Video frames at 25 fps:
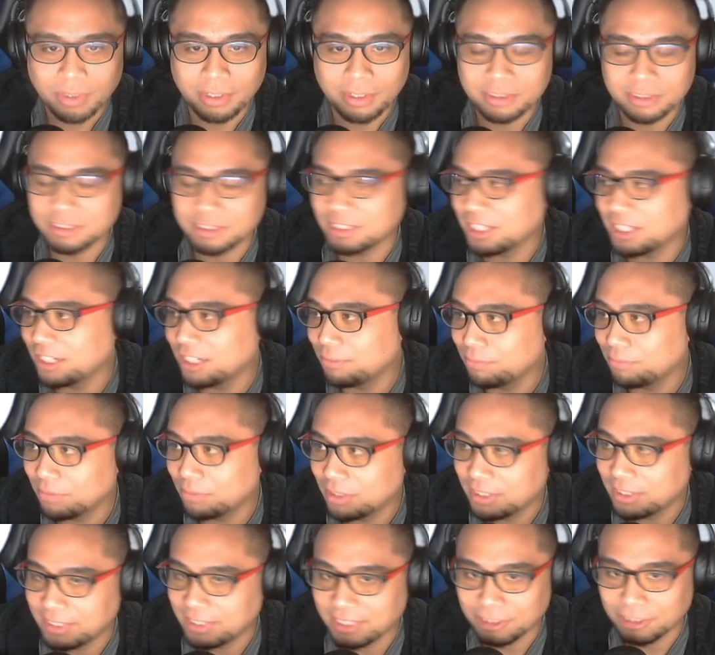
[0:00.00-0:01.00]
Say
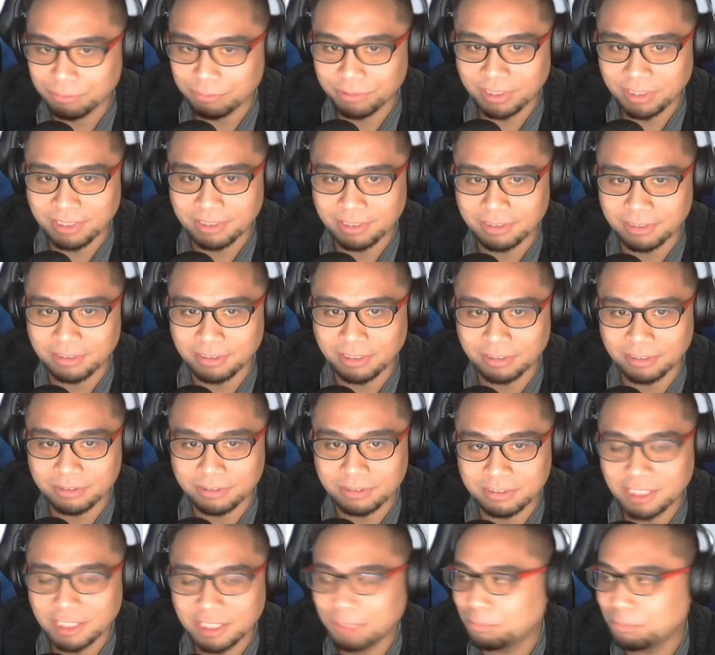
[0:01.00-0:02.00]
I upgraded the
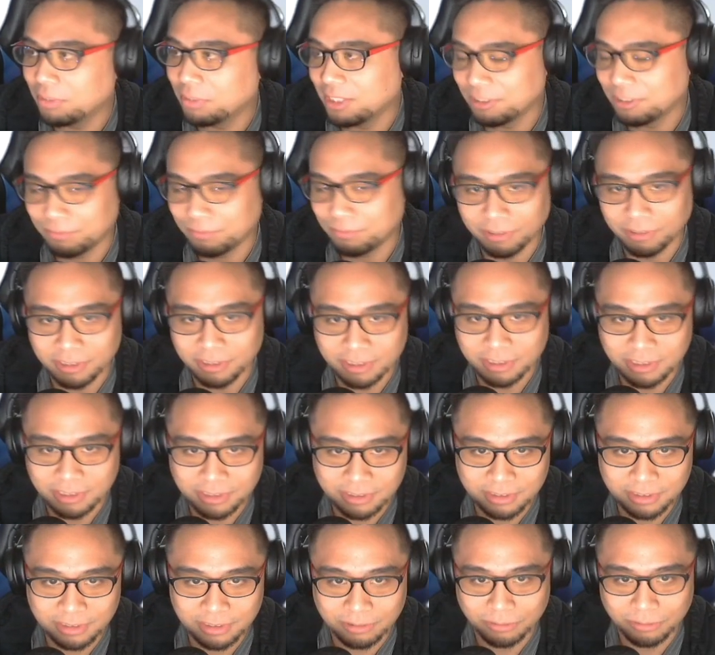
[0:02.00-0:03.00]
top line first.